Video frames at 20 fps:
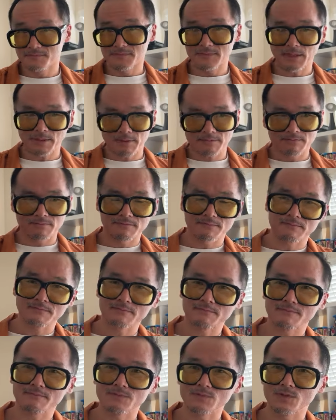Come on.
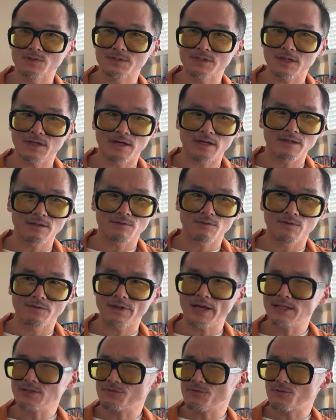You want to say hi?
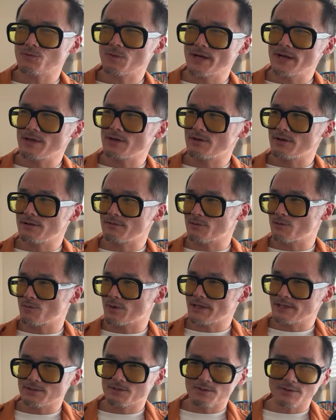Thanks for waiting. You don't have to
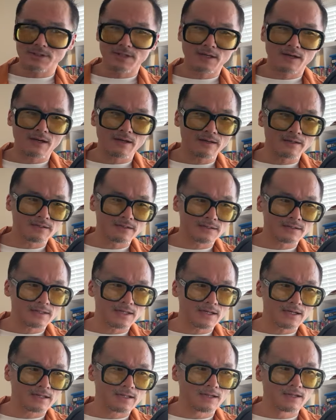wait. You want to say hi? Yeah, say
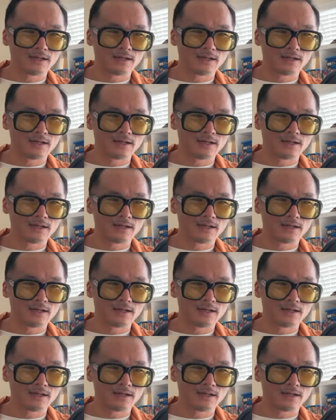hi.